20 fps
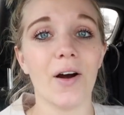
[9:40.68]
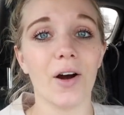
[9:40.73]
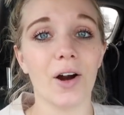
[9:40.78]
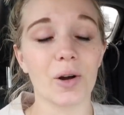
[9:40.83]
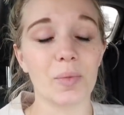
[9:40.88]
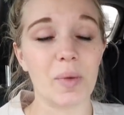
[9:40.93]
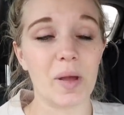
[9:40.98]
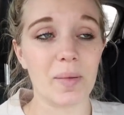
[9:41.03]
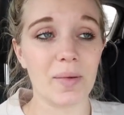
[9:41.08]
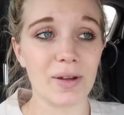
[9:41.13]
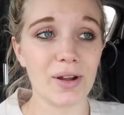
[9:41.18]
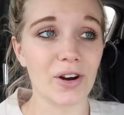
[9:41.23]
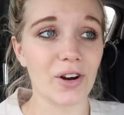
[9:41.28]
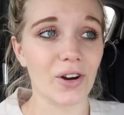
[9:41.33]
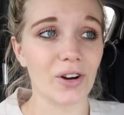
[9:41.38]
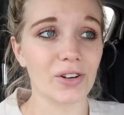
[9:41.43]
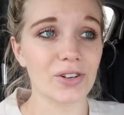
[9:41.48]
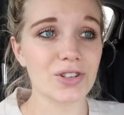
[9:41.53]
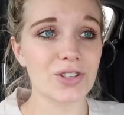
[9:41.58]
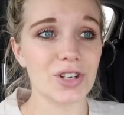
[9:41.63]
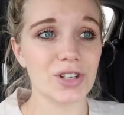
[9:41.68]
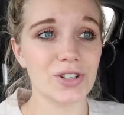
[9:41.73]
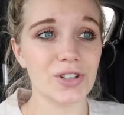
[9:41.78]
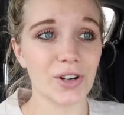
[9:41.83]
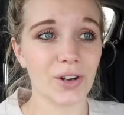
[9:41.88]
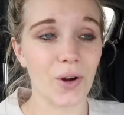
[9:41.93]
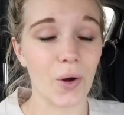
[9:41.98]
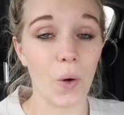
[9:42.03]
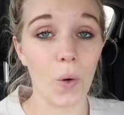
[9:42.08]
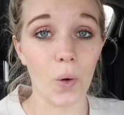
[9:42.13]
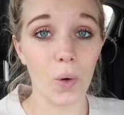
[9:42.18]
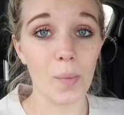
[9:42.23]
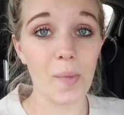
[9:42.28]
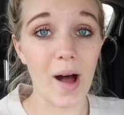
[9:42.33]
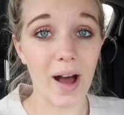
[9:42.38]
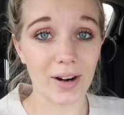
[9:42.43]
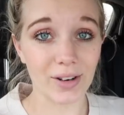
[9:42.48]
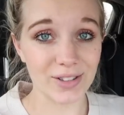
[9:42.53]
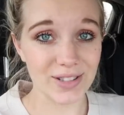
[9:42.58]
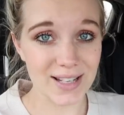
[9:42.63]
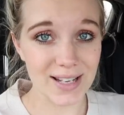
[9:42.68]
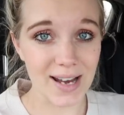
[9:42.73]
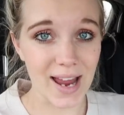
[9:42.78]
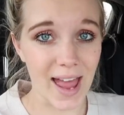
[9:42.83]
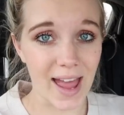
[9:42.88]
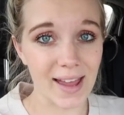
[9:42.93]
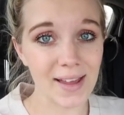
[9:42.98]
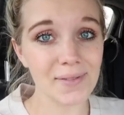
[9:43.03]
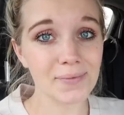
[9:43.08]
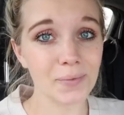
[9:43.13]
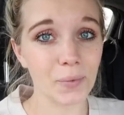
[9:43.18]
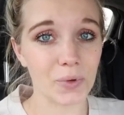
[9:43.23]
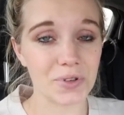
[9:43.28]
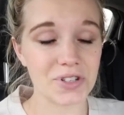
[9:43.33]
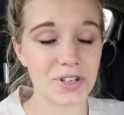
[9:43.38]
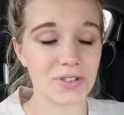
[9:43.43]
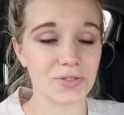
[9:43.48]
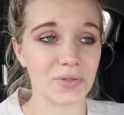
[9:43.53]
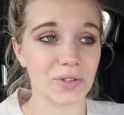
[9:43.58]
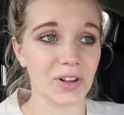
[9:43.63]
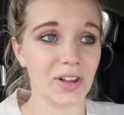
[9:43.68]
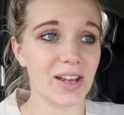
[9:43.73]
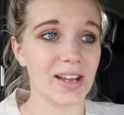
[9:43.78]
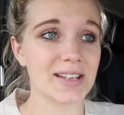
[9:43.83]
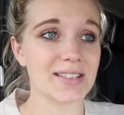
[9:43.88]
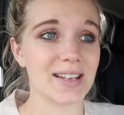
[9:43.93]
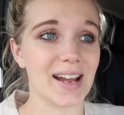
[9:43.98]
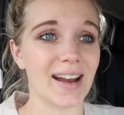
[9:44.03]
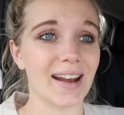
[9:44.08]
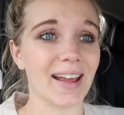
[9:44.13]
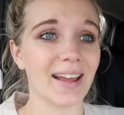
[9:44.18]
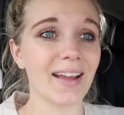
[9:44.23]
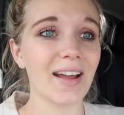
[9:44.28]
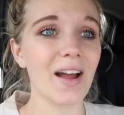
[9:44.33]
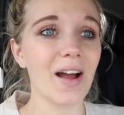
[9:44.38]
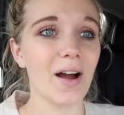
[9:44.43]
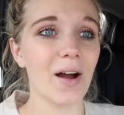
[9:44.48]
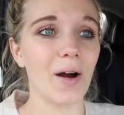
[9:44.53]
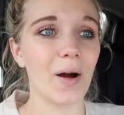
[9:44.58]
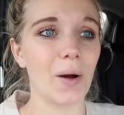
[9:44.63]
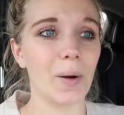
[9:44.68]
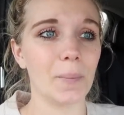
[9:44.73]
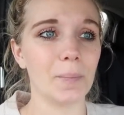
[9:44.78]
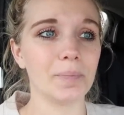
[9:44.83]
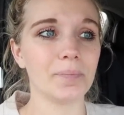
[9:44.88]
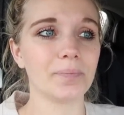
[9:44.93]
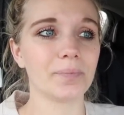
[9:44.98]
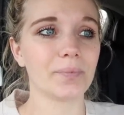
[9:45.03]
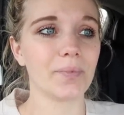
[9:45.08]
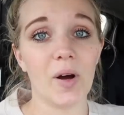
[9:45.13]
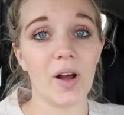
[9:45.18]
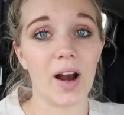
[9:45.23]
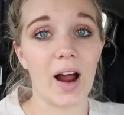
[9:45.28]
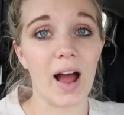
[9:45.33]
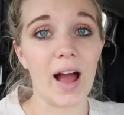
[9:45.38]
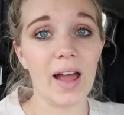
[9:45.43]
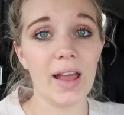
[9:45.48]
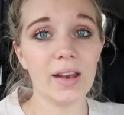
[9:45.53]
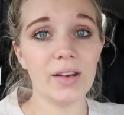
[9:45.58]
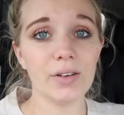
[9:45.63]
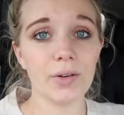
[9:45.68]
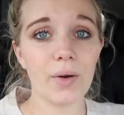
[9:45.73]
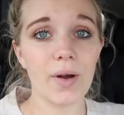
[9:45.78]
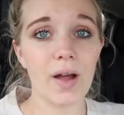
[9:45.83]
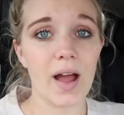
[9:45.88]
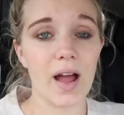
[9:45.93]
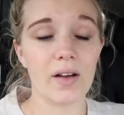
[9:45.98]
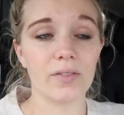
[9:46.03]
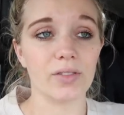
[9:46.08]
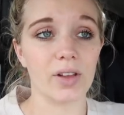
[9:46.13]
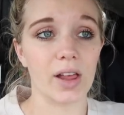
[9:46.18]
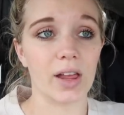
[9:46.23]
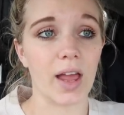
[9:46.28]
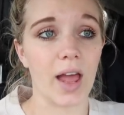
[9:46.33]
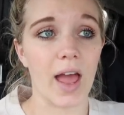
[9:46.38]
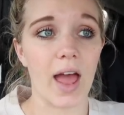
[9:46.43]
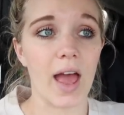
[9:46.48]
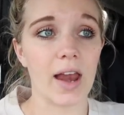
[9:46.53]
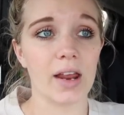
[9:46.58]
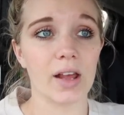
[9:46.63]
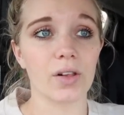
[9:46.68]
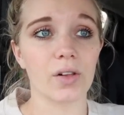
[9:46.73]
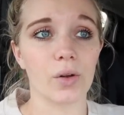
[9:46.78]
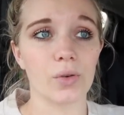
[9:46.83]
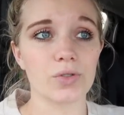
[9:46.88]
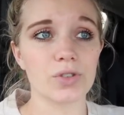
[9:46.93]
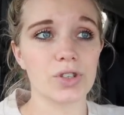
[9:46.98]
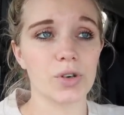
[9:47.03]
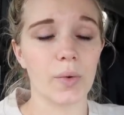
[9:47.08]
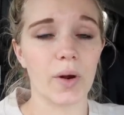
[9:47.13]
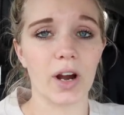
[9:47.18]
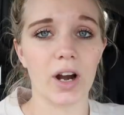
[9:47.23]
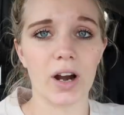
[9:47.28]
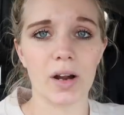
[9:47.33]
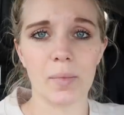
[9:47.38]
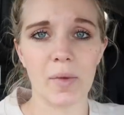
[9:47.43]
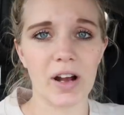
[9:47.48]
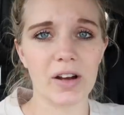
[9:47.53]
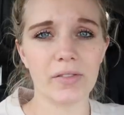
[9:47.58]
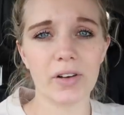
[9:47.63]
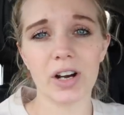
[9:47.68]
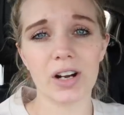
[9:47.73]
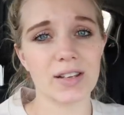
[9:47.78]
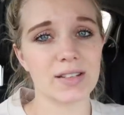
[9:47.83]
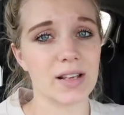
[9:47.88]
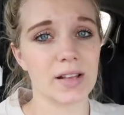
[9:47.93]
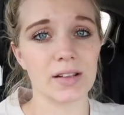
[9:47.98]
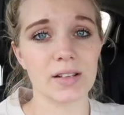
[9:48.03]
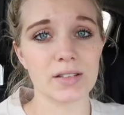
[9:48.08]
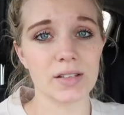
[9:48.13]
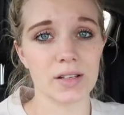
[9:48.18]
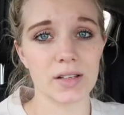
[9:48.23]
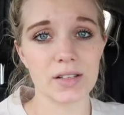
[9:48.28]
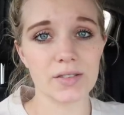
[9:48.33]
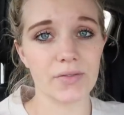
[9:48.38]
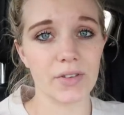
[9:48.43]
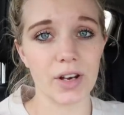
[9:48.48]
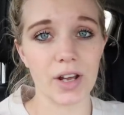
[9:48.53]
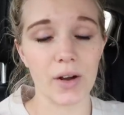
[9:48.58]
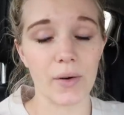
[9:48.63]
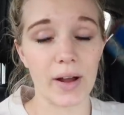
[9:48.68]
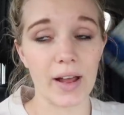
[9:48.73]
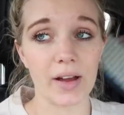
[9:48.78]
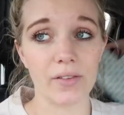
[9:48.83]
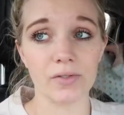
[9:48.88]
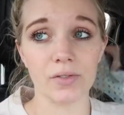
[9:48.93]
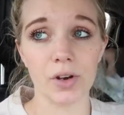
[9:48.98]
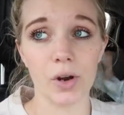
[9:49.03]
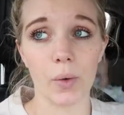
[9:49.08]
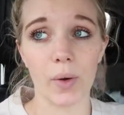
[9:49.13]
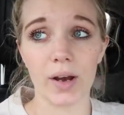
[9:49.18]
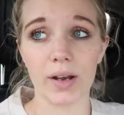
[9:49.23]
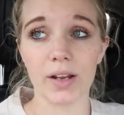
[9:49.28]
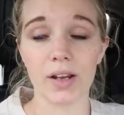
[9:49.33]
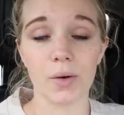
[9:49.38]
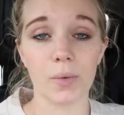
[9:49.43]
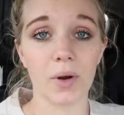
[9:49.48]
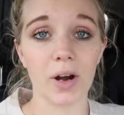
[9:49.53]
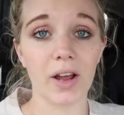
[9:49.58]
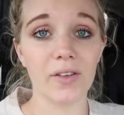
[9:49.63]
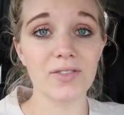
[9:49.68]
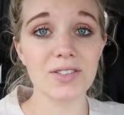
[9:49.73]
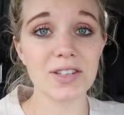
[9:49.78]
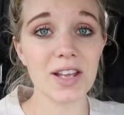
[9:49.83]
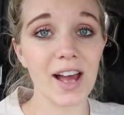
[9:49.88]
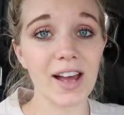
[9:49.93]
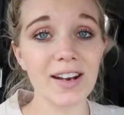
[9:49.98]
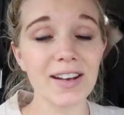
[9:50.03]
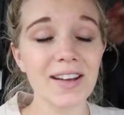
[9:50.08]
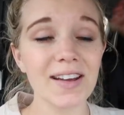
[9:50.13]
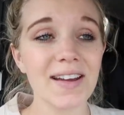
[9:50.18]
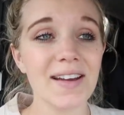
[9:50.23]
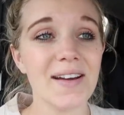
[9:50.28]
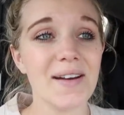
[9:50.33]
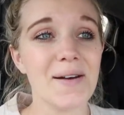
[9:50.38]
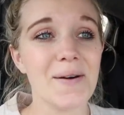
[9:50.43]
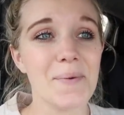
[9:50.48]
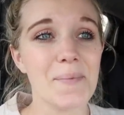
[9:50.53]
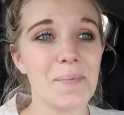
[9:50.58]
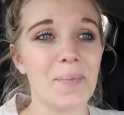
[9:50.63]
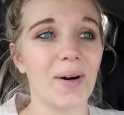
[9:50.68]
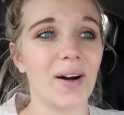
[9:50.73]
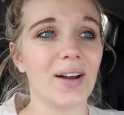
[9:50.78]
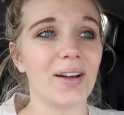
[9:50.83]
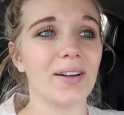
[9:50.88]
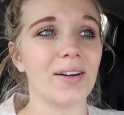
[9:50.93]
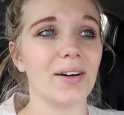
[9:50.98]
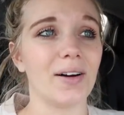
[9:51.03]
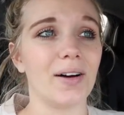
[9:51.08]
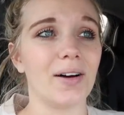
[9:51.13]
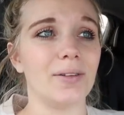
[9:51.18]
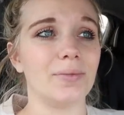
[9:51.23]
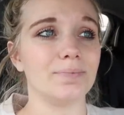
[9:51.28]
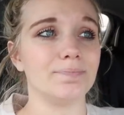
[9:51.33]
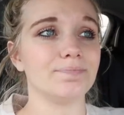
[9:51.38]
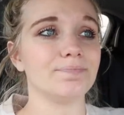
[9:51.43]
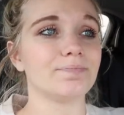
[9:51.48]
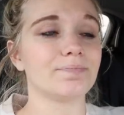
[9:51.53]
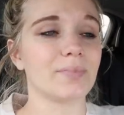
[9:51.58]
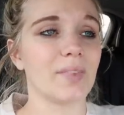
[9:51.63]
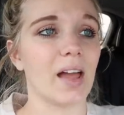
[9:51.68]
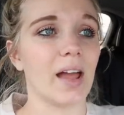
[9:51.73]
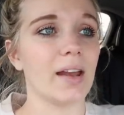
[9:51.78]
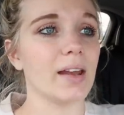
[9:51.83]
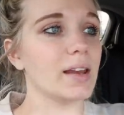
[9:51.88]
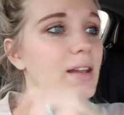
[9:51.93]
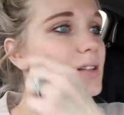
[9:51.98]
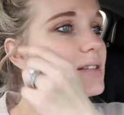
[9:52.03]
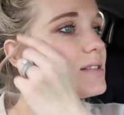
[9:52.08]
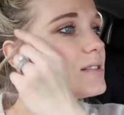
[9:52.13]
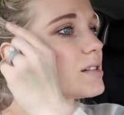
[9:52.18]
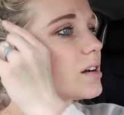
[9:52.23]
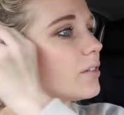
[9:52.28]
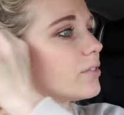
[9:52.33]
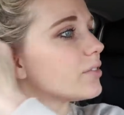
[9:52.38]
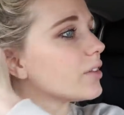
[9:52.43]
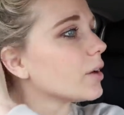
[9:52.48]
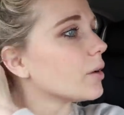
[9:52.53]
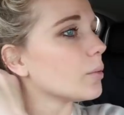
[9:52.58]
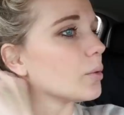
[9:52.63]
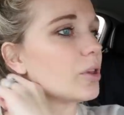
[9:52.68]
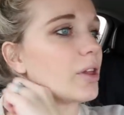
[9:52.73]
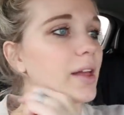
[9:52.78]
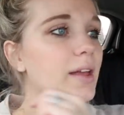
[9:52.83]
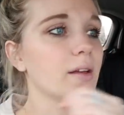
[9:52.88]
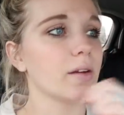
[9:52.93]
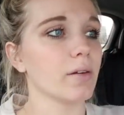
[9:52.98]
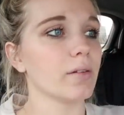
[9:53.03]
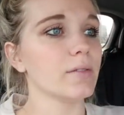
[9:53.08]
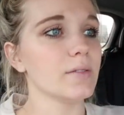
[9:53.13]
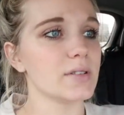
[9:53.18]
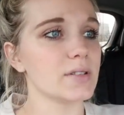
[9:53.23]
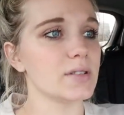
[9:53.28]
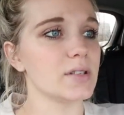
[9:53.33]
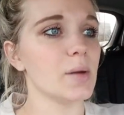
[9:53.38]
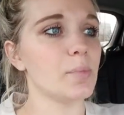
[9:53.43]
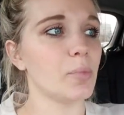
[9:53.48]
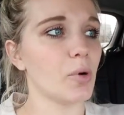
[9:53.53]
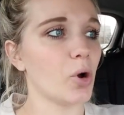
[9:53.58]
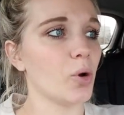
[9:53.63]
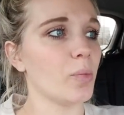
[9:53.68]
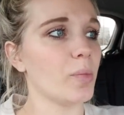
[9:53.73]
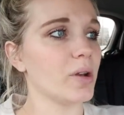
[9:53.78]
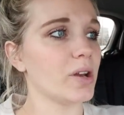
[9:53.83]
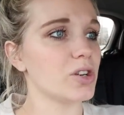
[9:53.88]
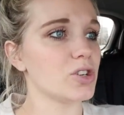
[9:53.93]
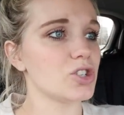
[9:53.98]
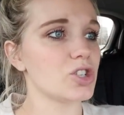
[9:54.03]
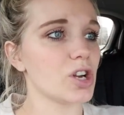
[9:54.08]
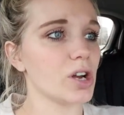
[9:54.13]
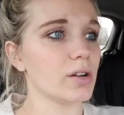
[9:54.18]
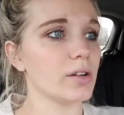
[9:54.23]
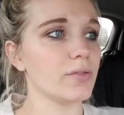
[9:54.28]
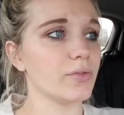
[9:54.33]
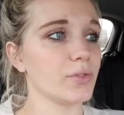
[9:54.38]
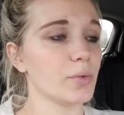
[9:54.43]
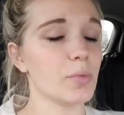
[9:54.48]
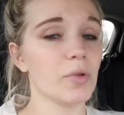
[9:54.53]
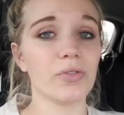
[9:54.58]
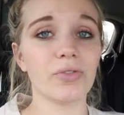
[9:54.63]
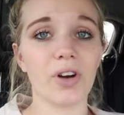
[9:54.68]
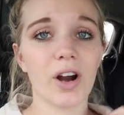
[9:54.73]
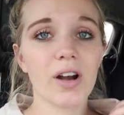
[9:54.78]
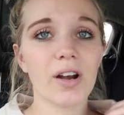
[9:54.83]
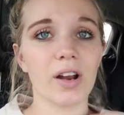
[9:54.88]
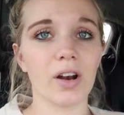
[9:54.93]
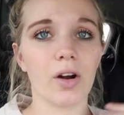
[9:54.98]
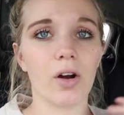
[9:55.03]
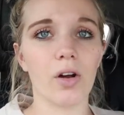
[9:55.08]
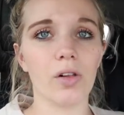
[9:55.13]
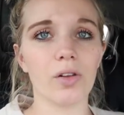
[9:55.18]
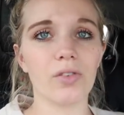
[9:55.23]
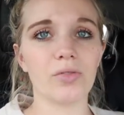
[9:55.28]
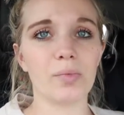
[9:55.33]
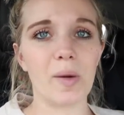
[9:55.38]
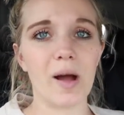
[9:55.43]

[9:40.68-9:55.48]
our baby girl. She took a whole bottle today, which is really exciting. But I don't have like any clothes to wear. I might have already said this in this video. I have no idea what I've said, but I need stuff that will like zip open and shut from the front, and all of